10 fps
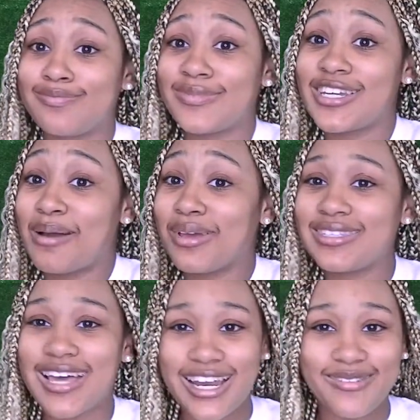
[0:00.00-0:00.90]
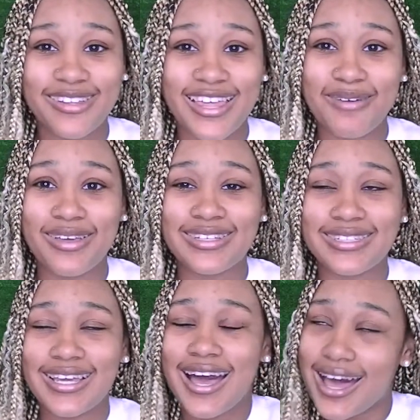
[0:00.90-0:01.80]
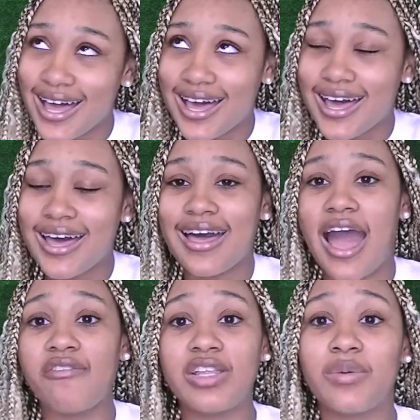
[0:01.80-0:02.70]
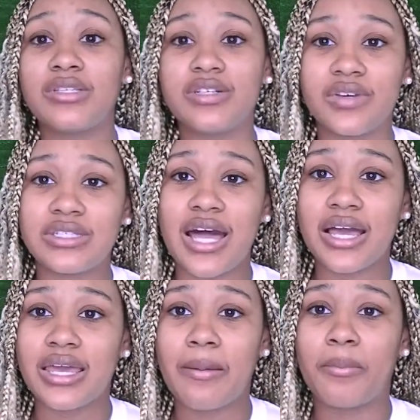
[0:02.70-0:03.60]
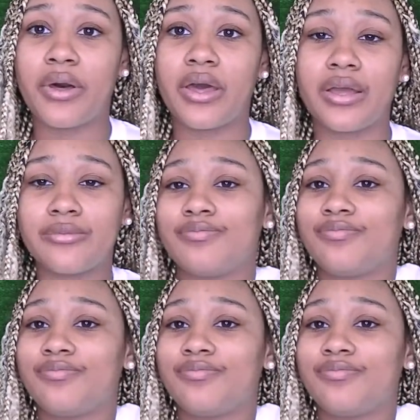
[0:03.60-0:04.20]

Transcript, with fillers: And I'm excited about that because I was like, I really wanted to restock it, but